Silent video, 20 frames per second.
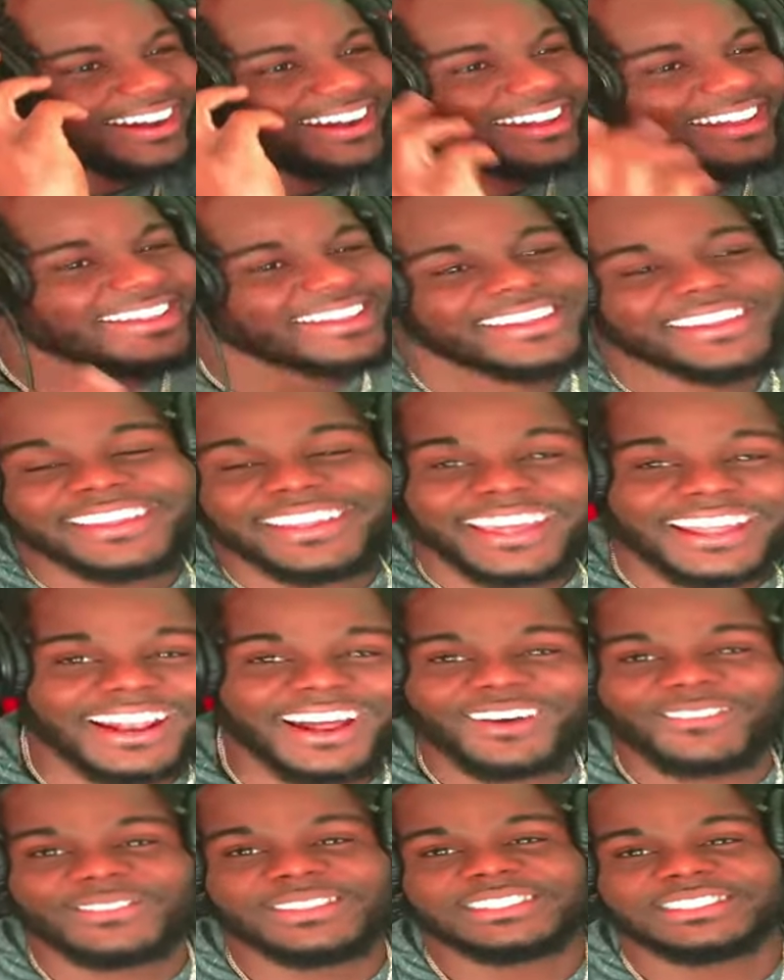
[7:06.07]
He
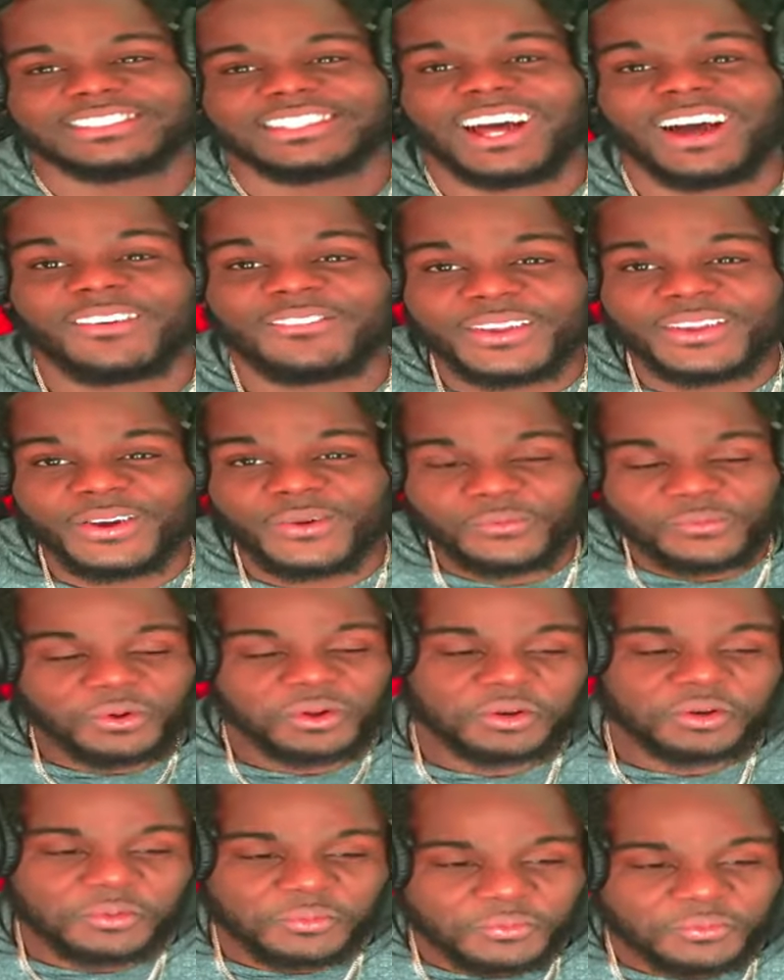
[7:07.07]
cannot be stopped. He a
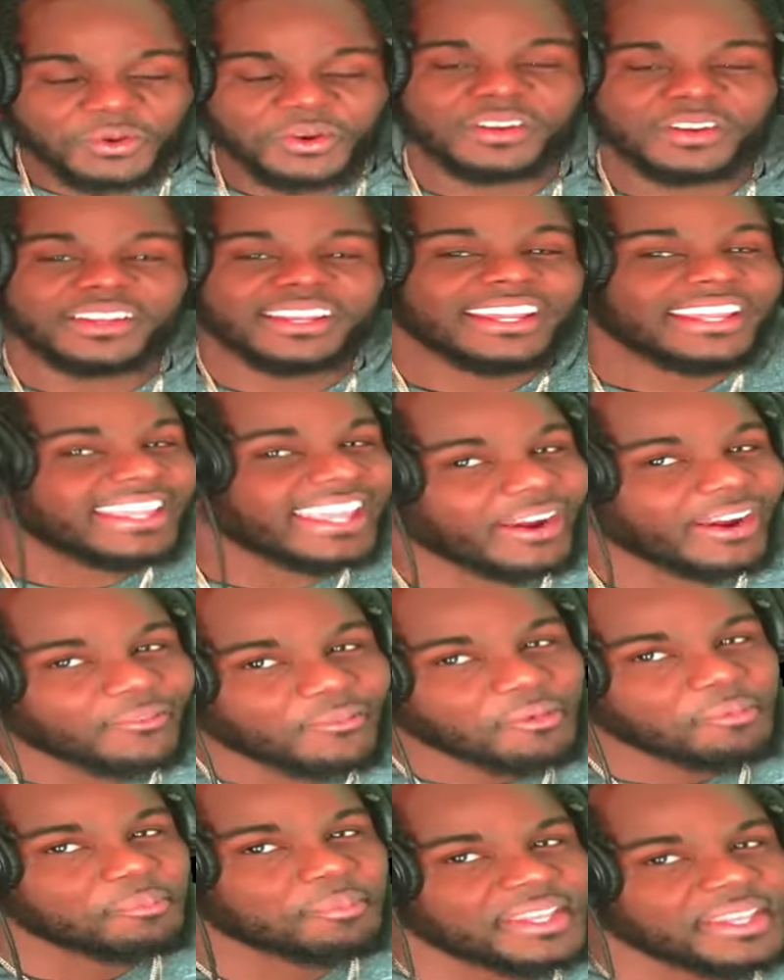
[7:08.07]
one-on-one. They can't
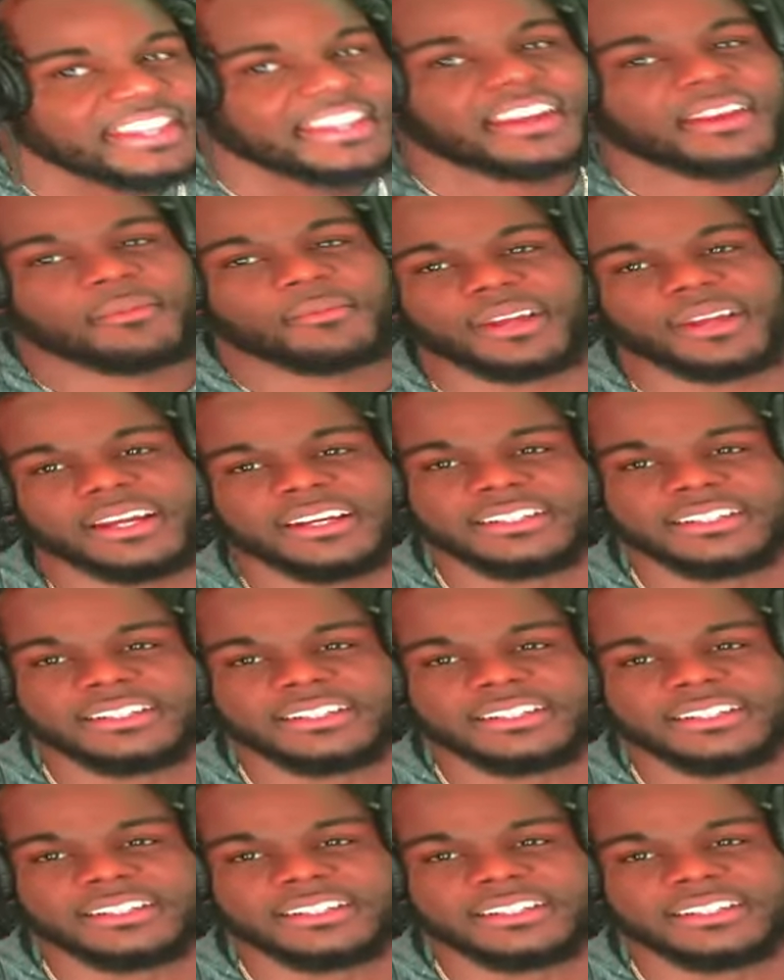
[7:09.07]
repeat it, man.